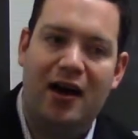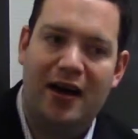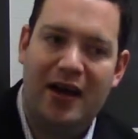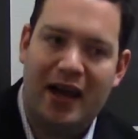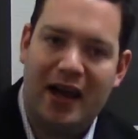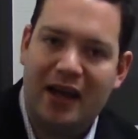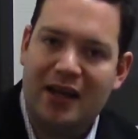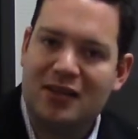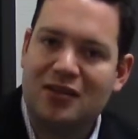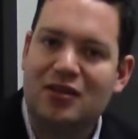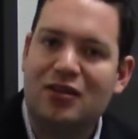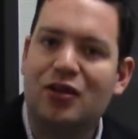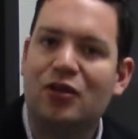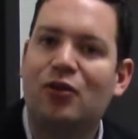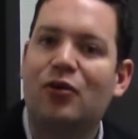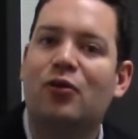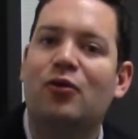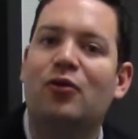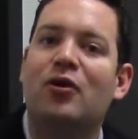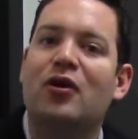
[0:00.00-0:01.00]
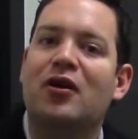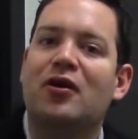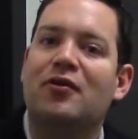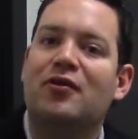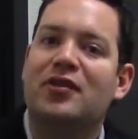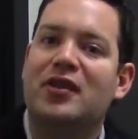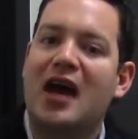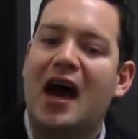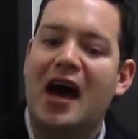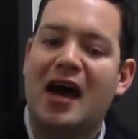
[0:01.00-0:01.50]
into
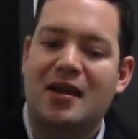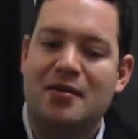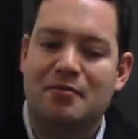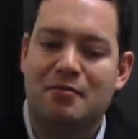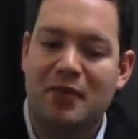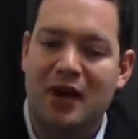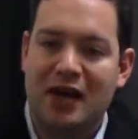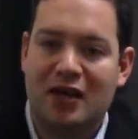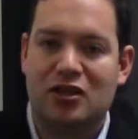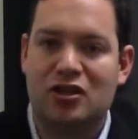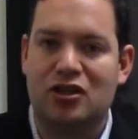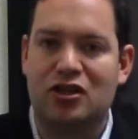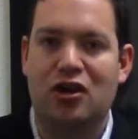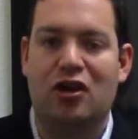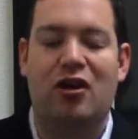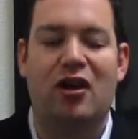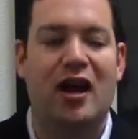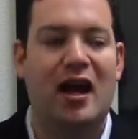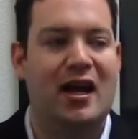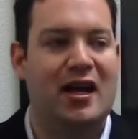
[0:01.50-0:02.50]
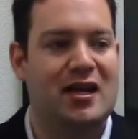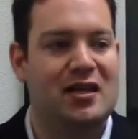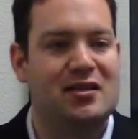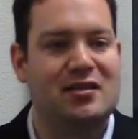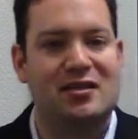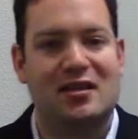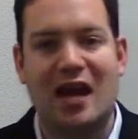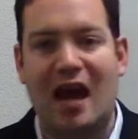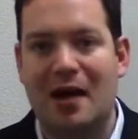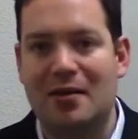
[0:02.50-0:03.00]
that mixture, and it
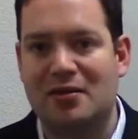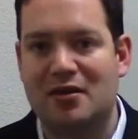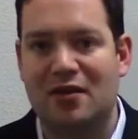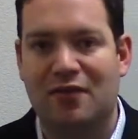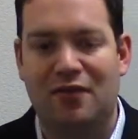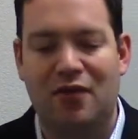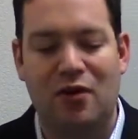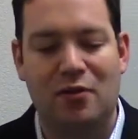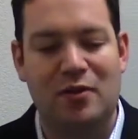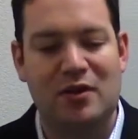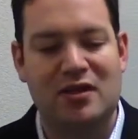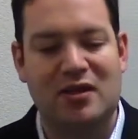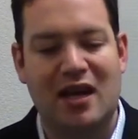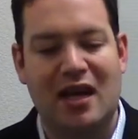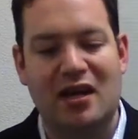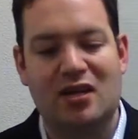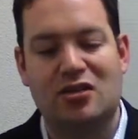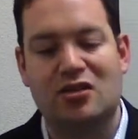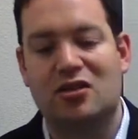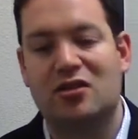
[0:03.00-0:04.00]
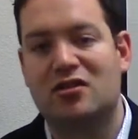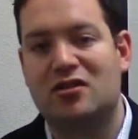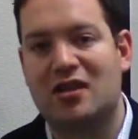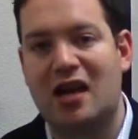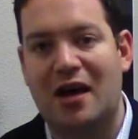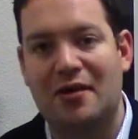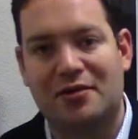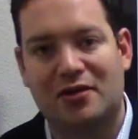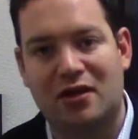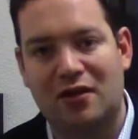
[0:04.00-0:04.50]
stops the fermentation,
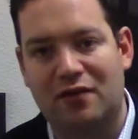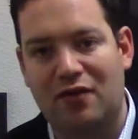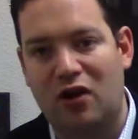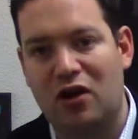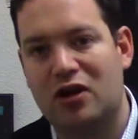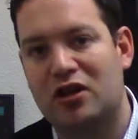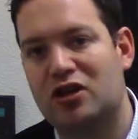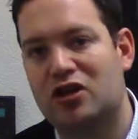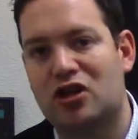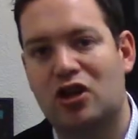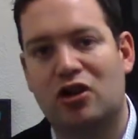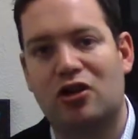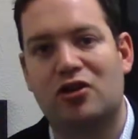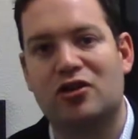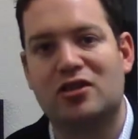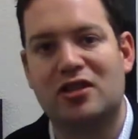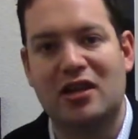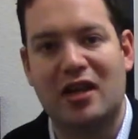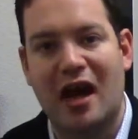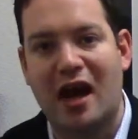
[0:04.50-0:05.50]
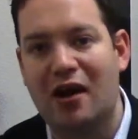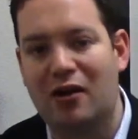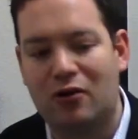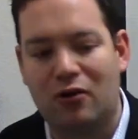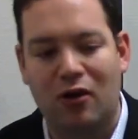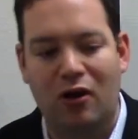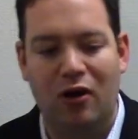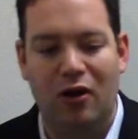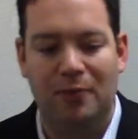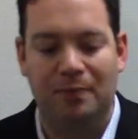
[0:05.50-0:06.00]
stops converting sugars into
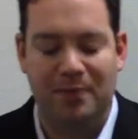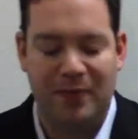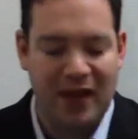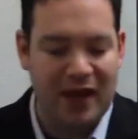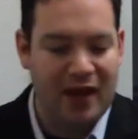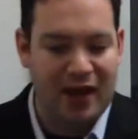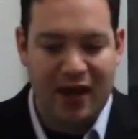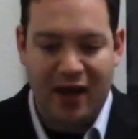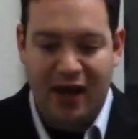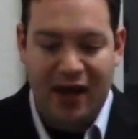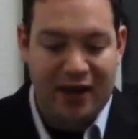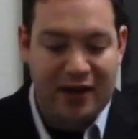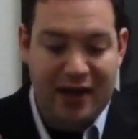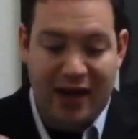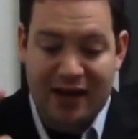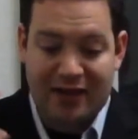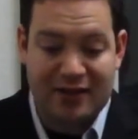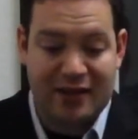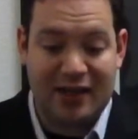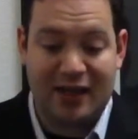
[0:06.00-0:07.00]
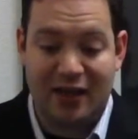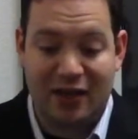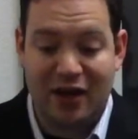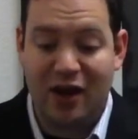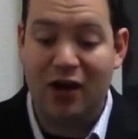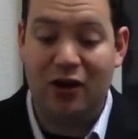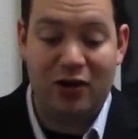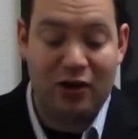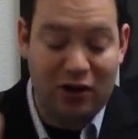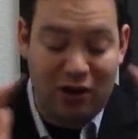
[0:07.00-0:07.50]
alcohol. Next thing you
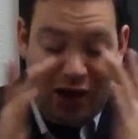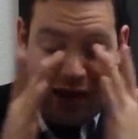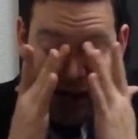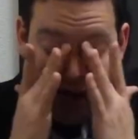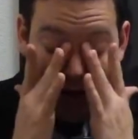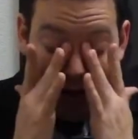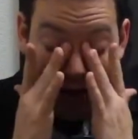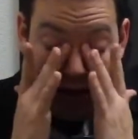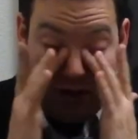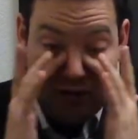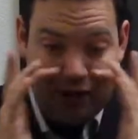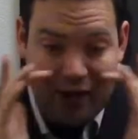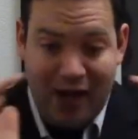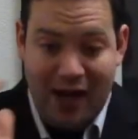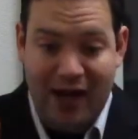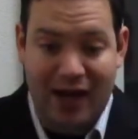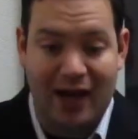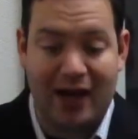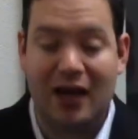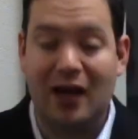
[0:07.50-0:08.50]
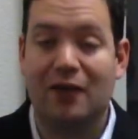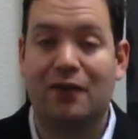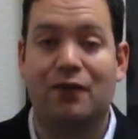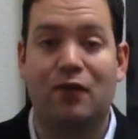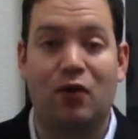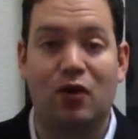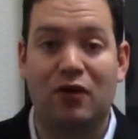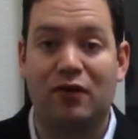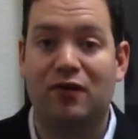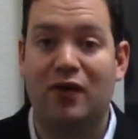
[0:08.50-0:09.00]
know, you're like, okay, I got
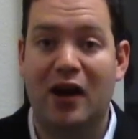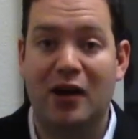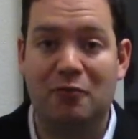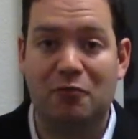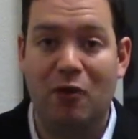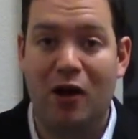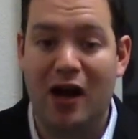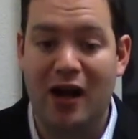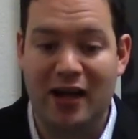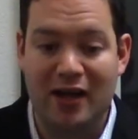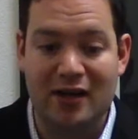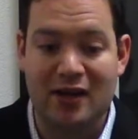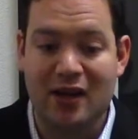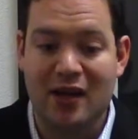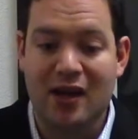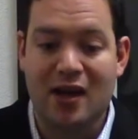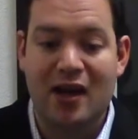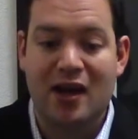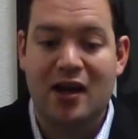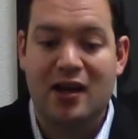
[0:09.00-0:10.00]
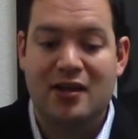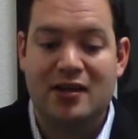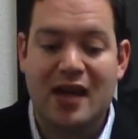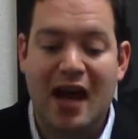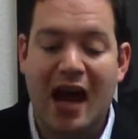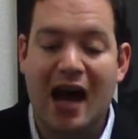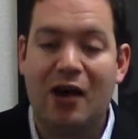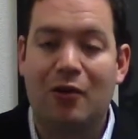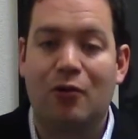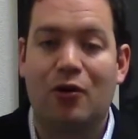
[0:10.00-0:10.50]
fortified wine.
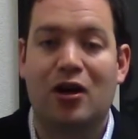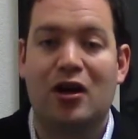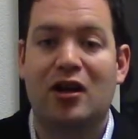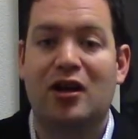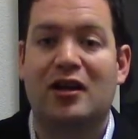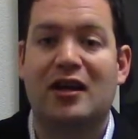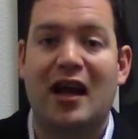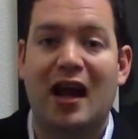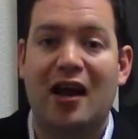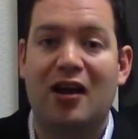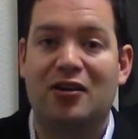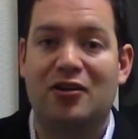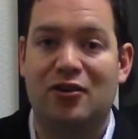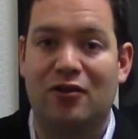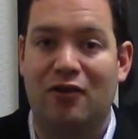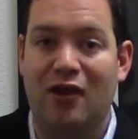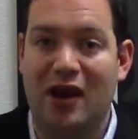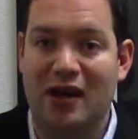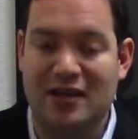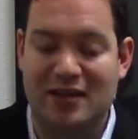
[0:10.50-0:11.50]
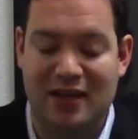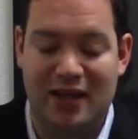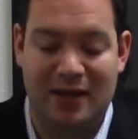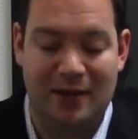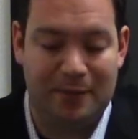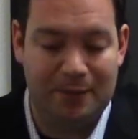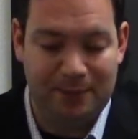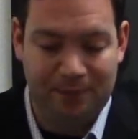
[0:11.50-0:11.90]
Now we're going to characterize it.